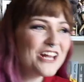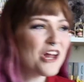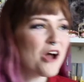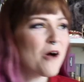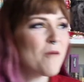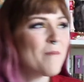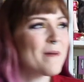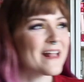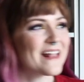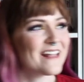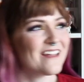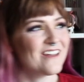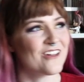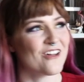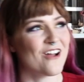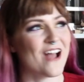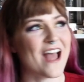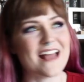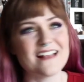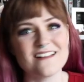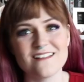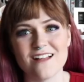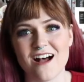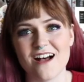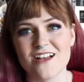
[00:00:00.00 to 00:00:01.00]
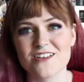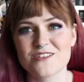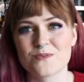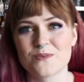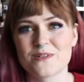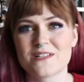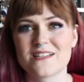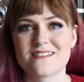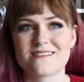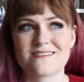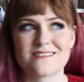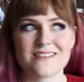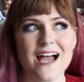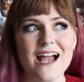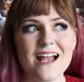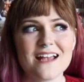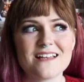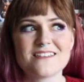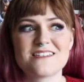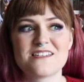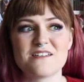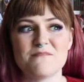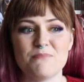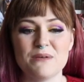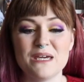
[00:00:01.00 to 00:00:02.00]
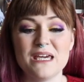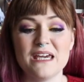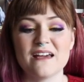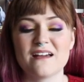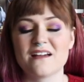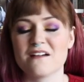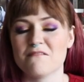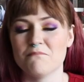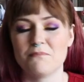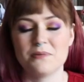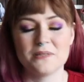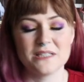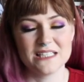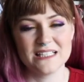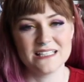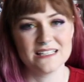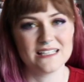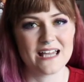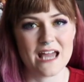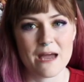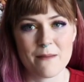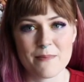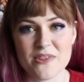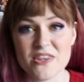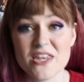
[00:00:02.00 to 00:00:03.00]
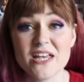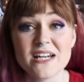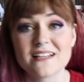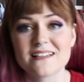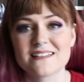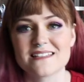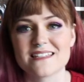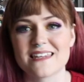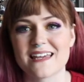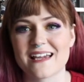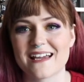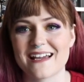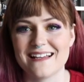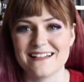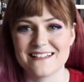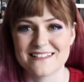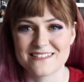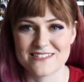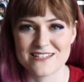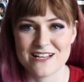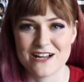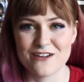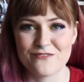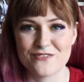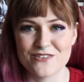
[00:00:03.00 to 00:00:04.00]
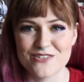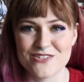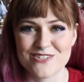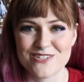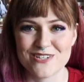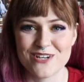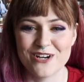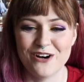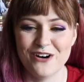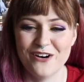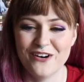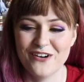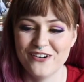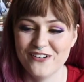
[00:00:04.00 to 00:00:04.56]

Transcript: you know, but, you know, Ed and Oz were designed to be completely apathetic to that kind of stuff. And so,